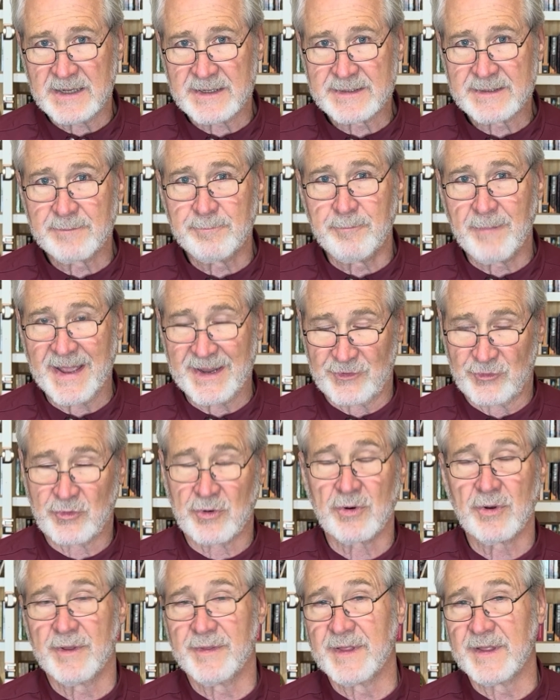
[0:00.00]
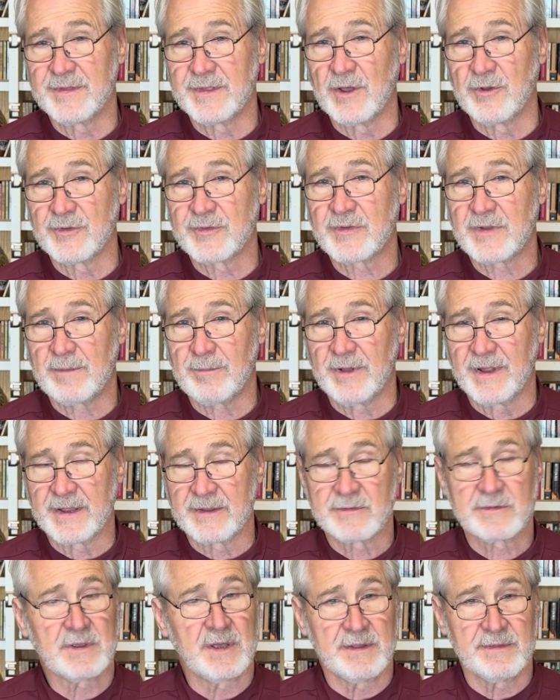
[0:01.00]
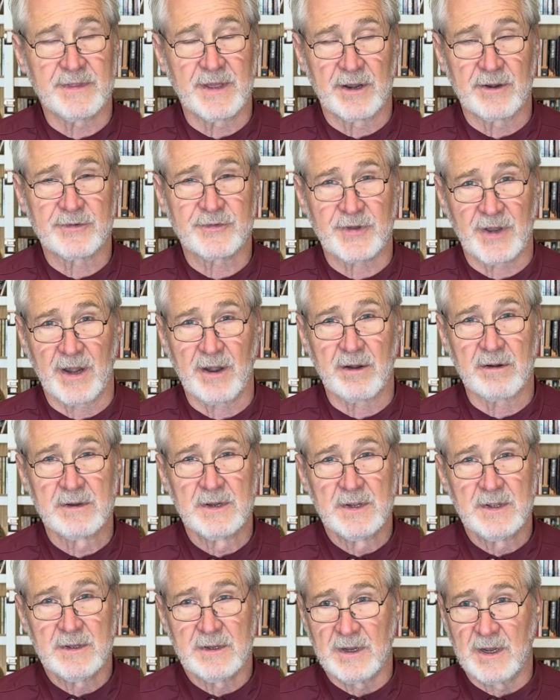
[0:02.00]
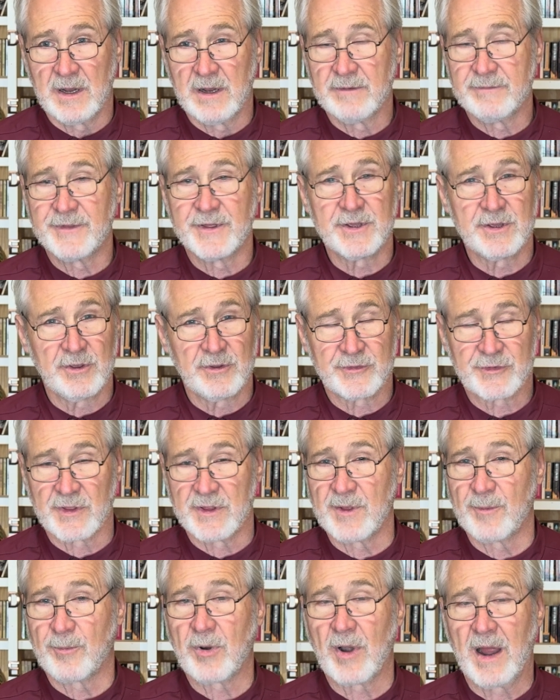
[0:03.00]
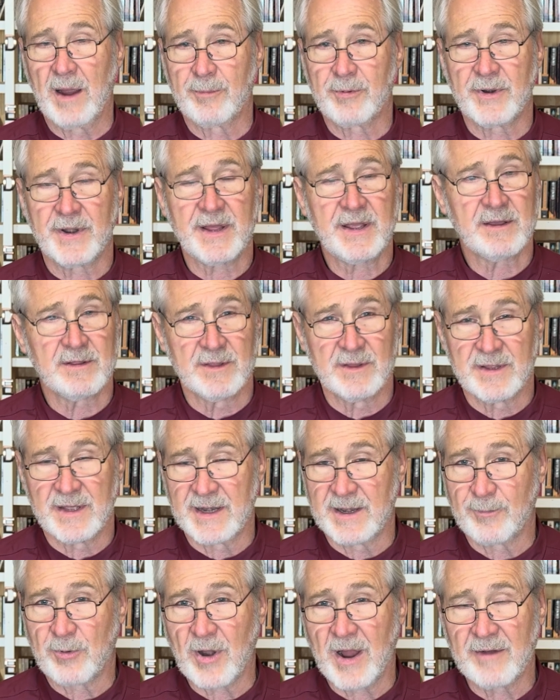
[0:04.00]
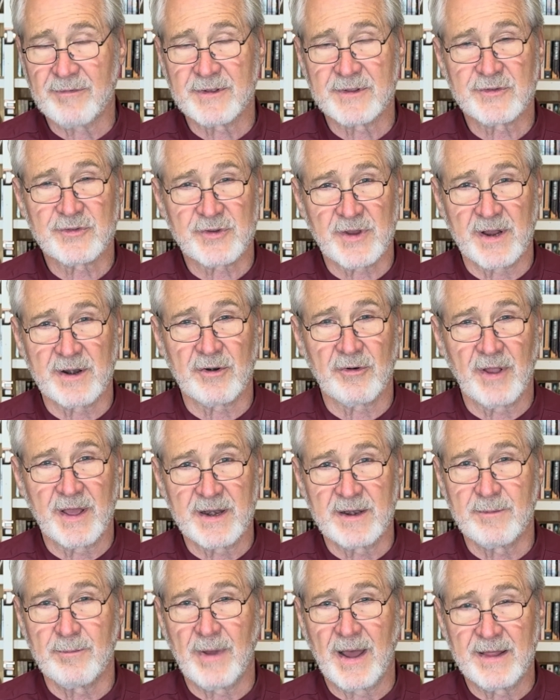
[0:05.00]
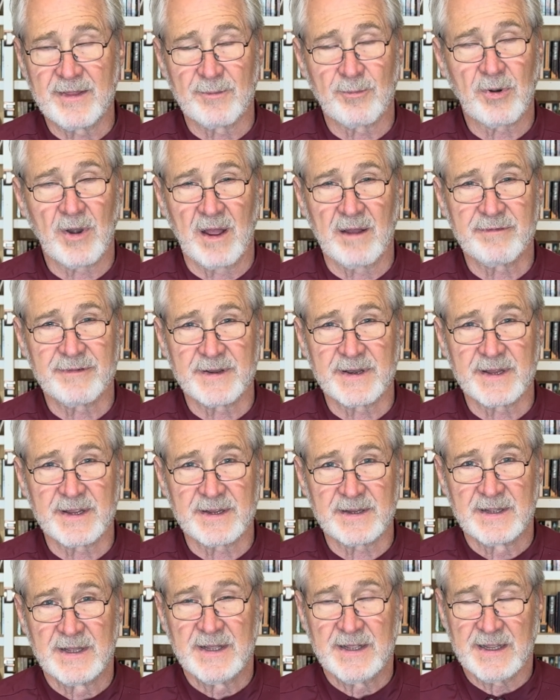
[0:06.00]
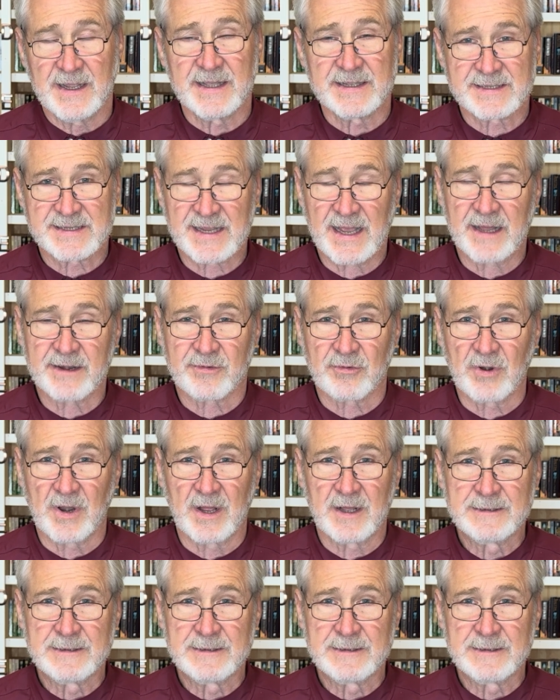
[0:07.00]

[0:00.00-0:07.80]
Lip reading: make sure that those siblings get their share of the use of the property and any profits generated by the property, etc.